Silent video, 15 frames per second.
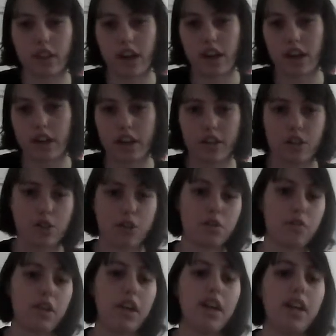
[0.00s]
their
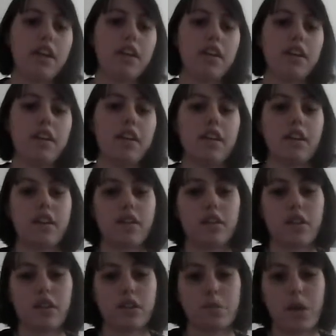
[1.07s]
history,
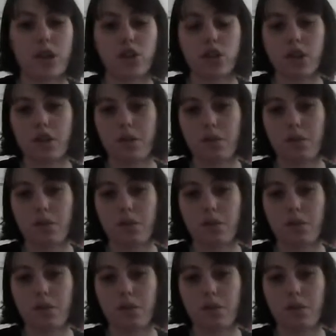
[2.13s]
especially